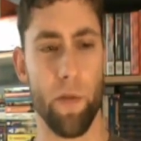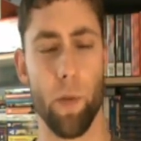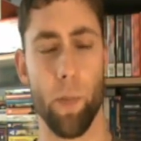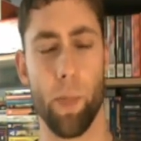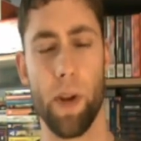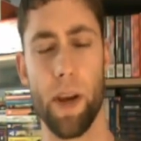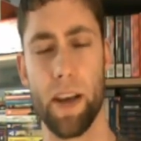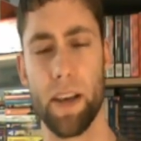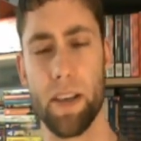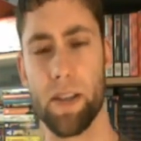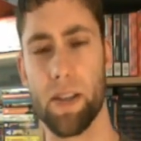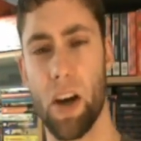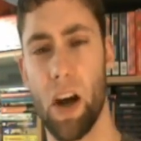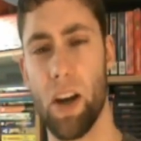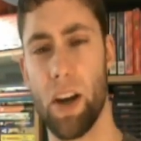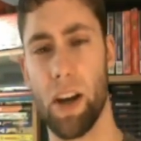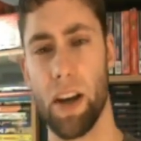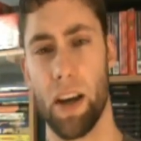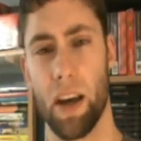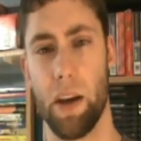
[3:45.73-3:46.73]
if you're playing
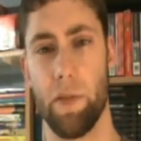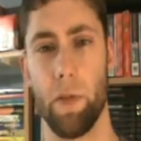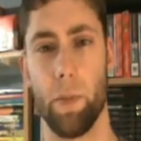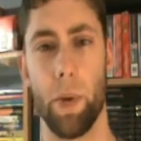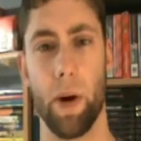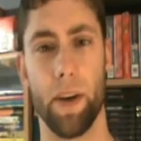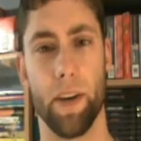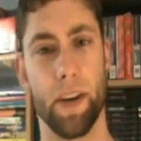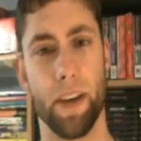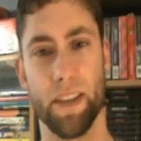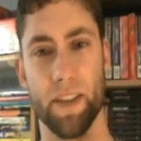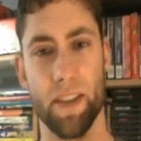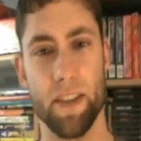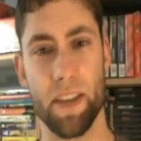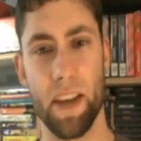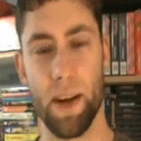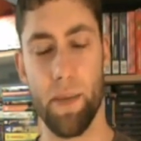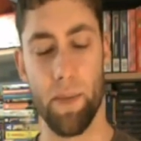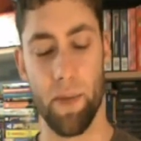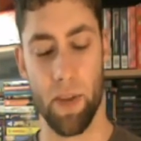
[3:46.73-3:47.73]
Sonic, every button does the
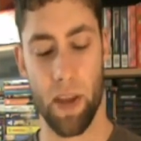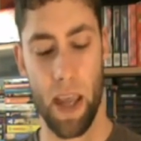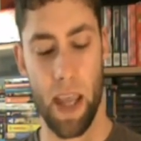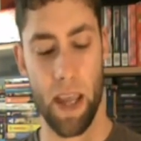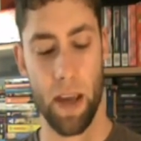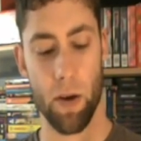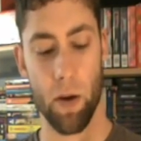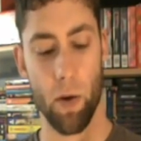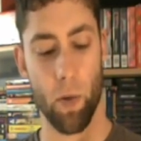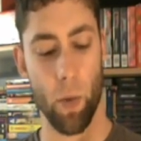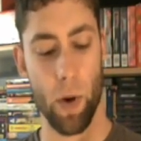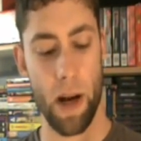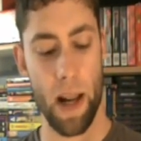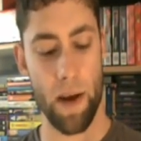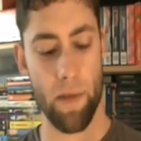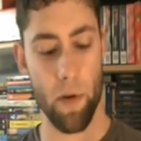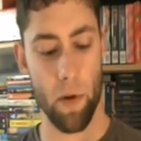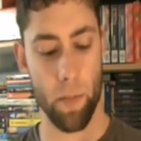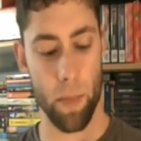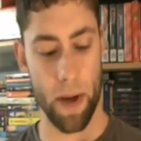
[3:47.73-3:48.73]
same thing or
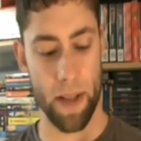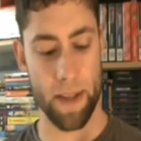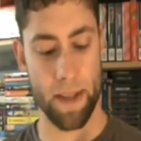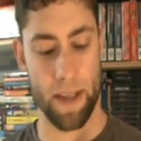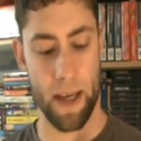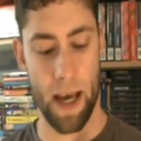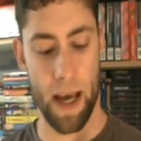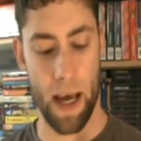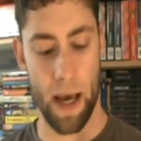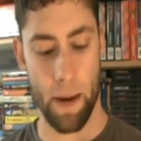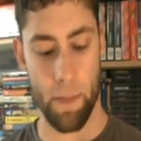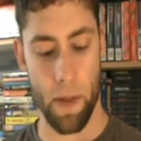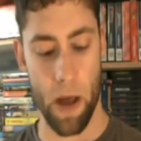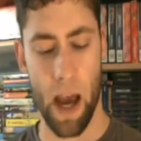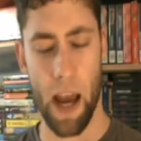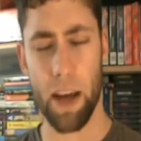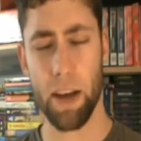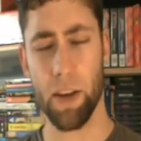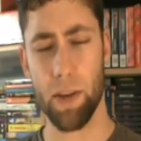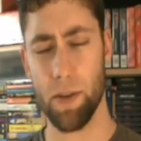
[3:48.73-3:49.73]
whatever, but
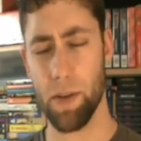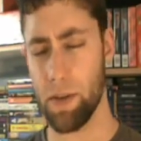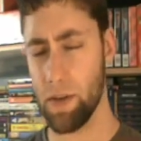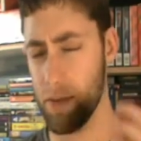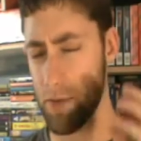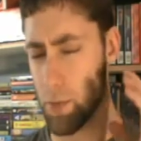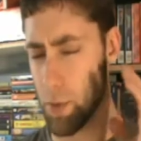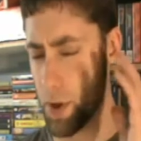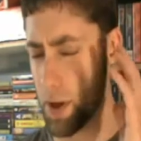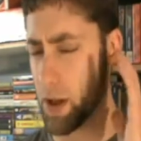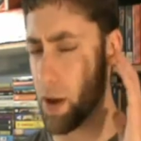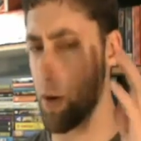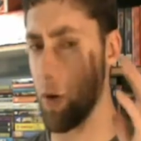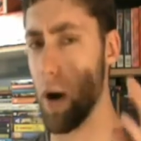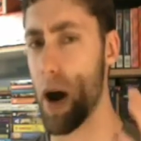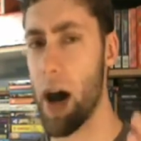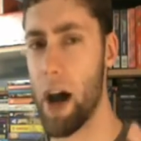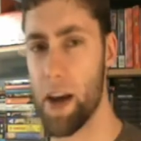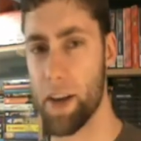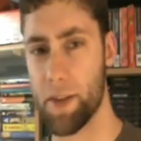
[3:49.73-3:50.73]
I couldn't really
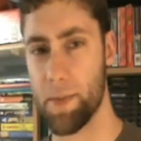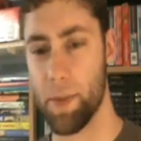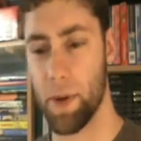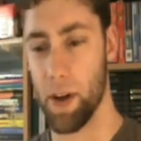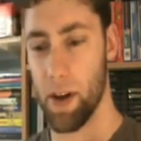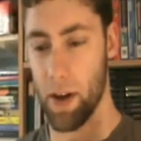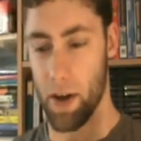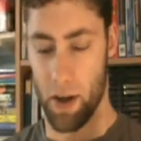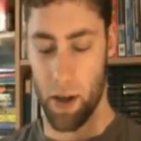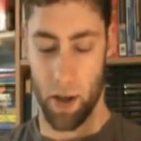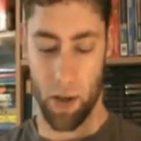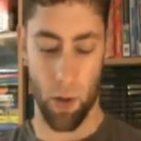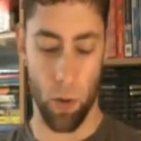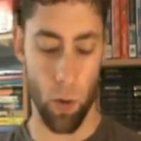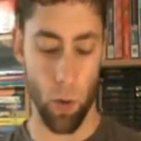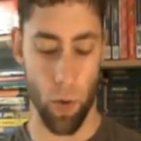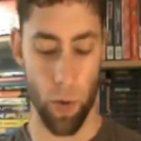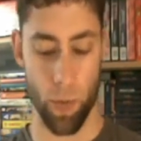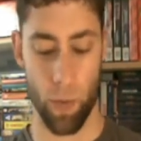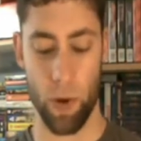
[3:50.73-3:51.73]
grasp the
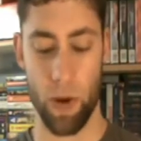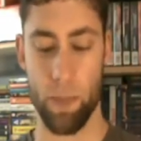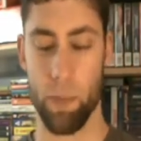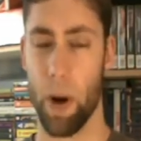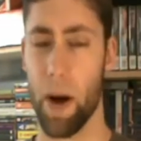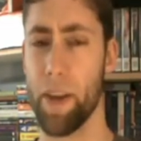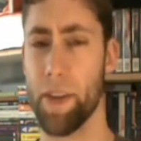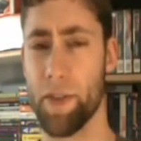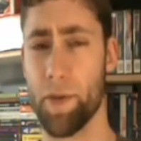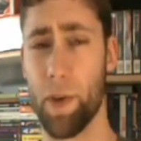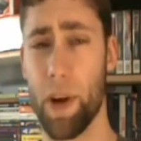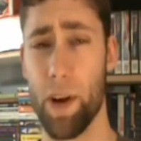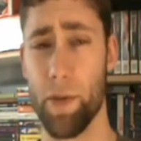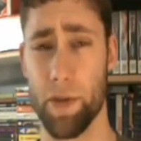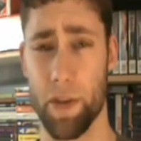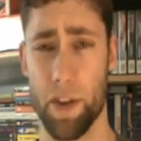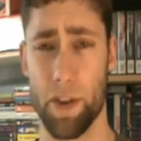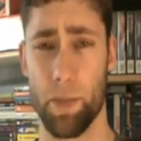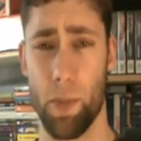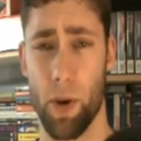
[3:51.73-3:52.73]
whole 3 buttons when I
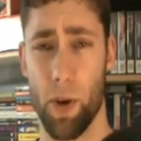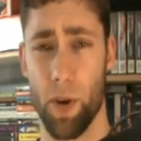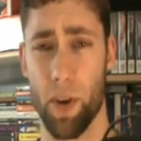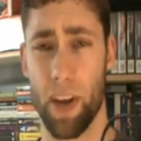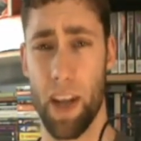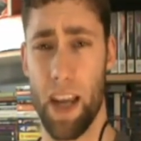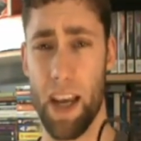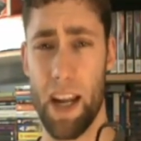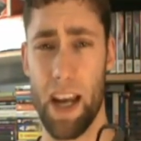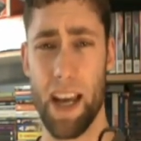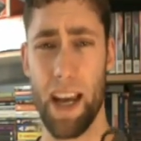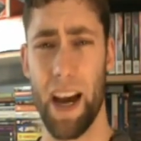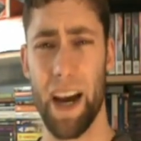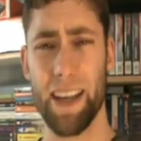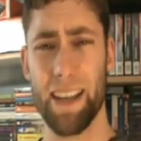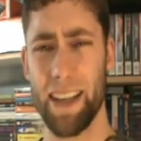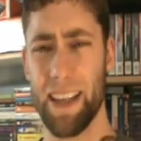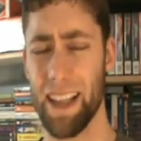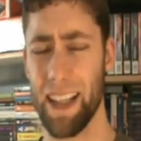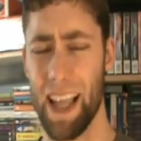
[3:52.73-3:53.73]
was a smaller kid.
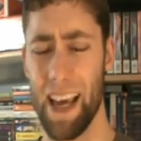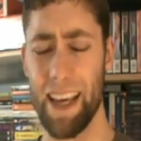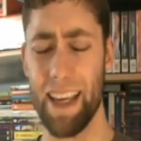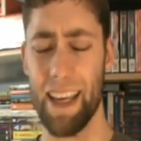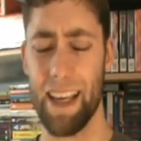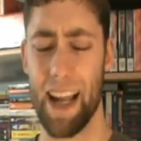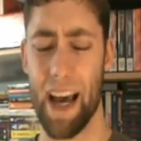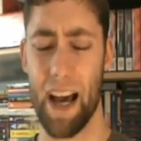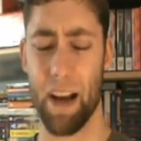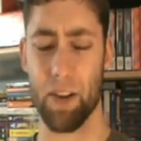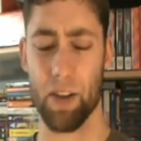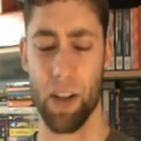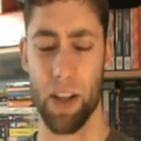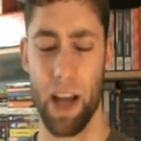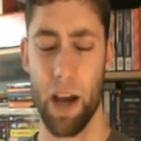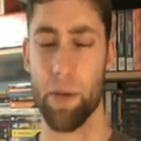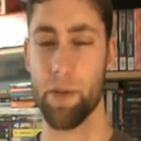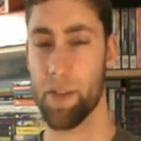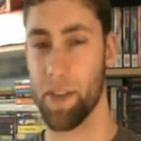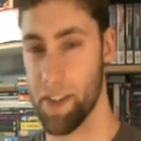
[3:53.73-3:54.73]
I didn't like it,
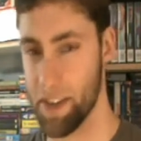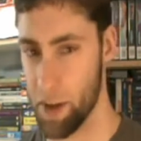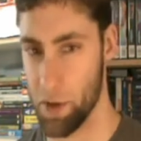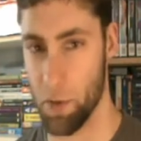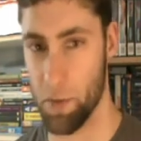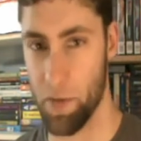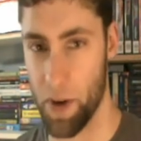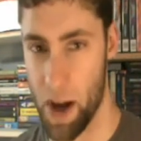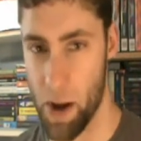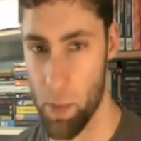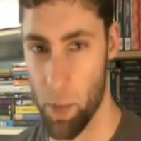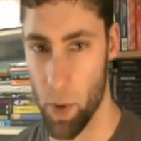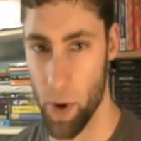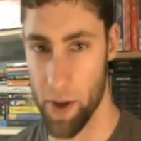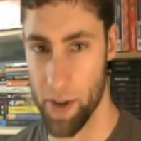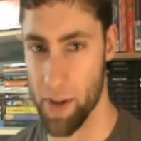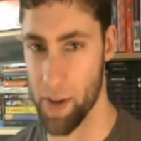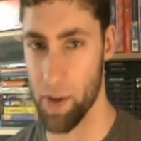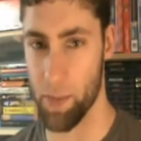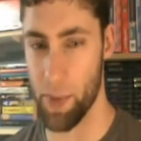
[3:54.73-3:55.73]
actually. I was a Nintendo
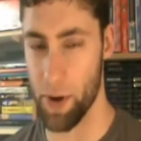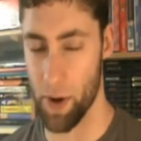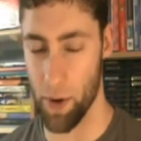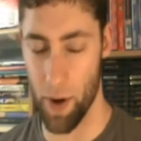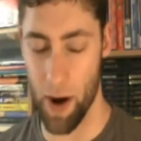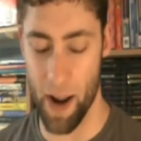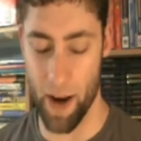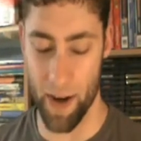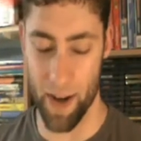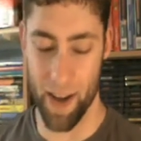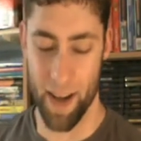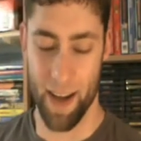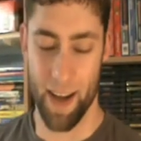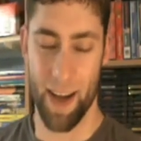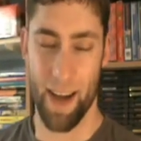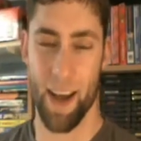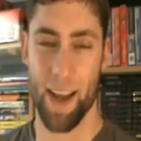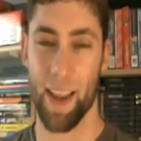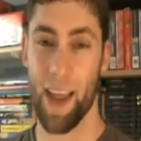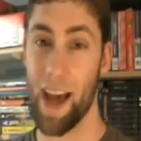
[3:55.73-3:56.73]
fanboy to the bitter end.
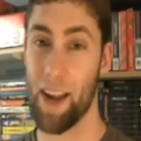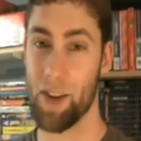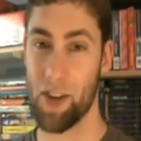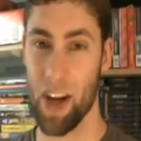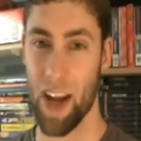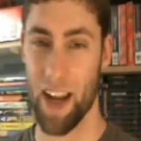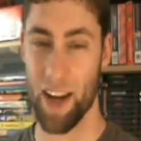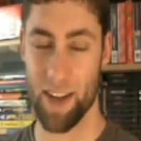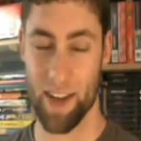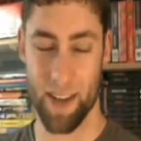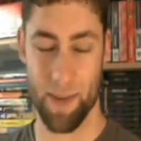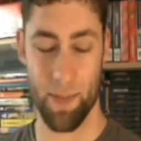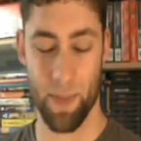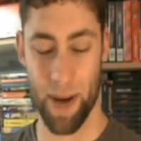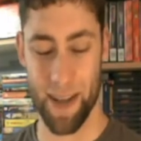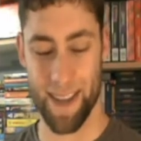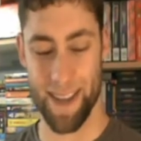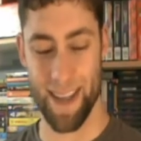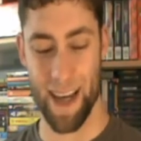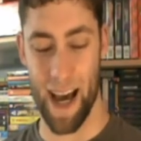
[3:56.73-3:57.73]
That changed,
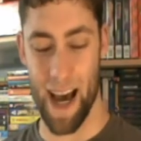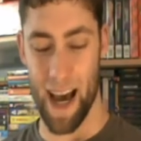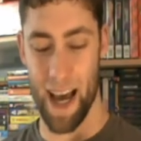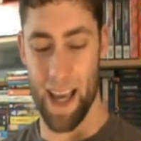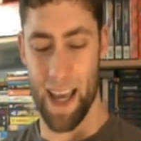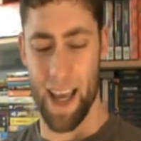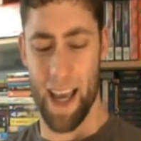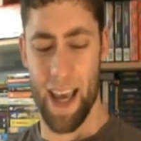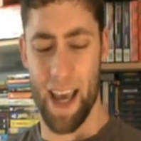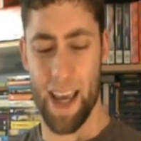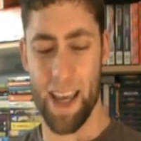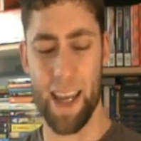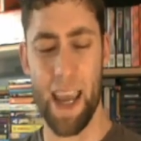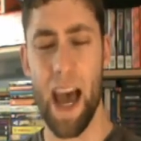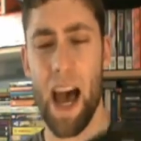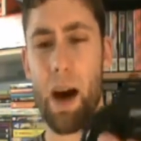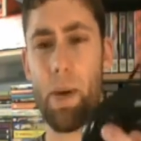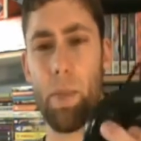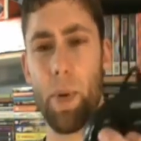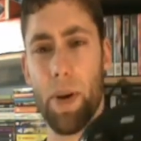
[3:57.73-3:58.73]
but
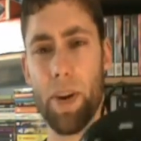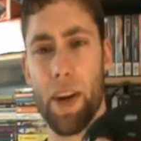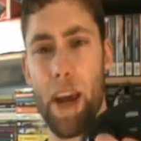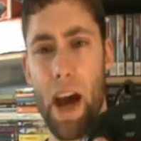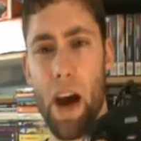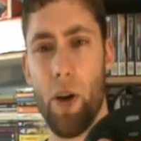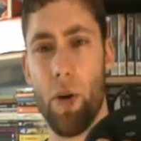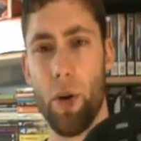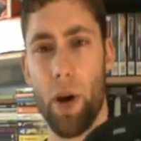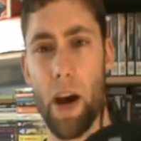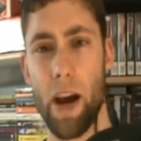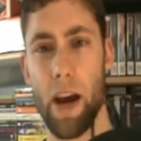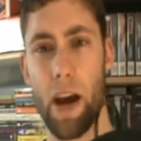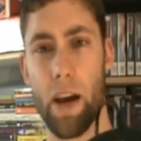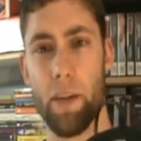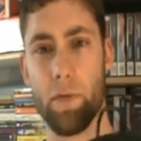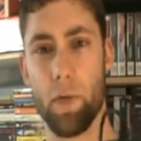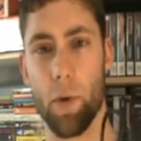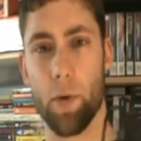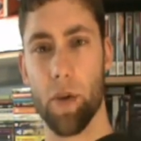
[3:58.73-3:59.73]
yeah, but now
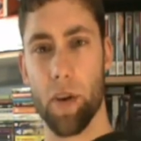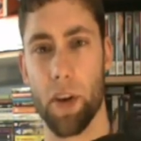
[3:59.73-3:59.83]
I've